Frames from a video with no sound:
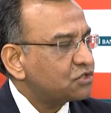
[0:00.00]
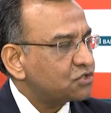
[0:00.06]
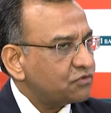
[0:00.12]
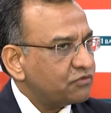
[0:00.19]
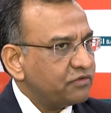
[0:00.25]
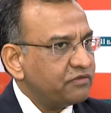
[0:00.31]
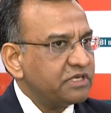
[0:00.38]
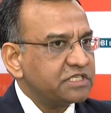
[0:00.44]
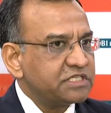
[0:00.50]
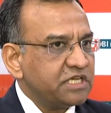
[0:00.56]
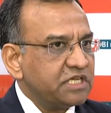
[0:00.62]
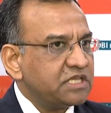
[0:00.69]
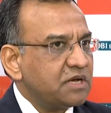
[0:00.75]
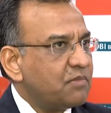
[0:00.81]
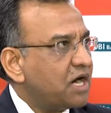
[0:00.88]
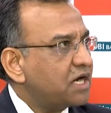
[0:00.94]
So we will
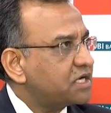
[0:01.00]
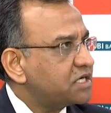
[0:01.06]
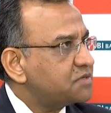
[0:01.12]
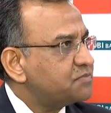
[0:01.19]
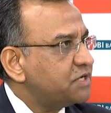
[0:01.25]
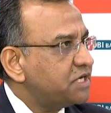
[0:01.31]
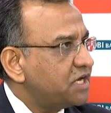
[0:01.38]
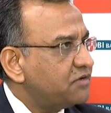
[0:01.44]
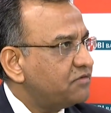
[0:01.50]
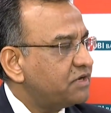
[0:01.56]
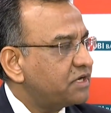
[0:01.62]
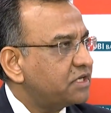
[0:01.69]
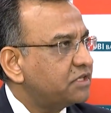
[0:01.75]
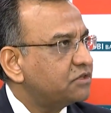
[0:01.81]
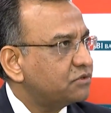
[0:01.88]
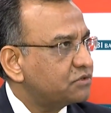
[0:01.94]
see the market
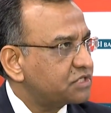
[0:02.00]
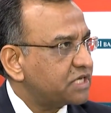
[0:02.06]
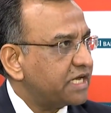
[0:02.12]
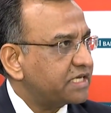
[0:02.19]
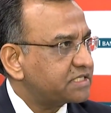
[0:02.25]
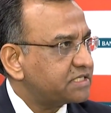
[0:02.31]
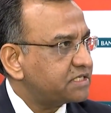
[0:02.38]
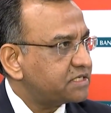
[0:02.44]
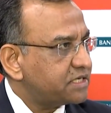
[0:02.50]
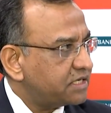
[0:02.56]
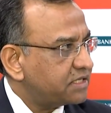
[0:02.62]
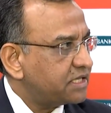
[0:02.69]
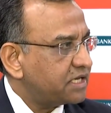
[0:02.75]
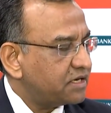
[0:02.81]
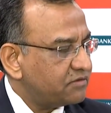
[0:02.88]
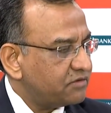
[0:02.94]
behavior in those assets,
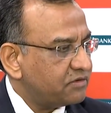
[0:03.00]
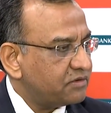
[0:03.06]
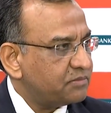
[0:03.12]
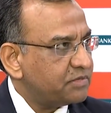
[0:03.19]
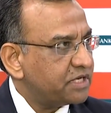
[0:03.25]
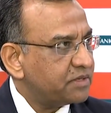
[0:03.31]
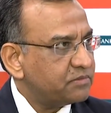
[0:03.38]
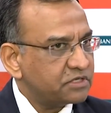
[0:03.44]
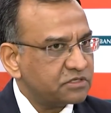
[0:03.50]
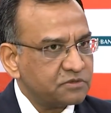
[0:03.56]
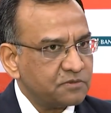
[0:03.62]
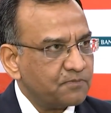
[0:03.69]
and then we will be. Are able some